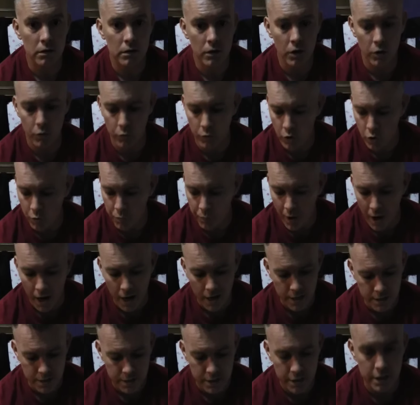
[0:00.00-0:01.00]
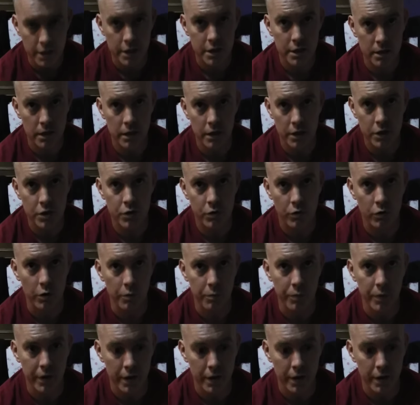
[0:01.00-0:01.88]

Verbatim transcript: look, we're all pilots in this in this group,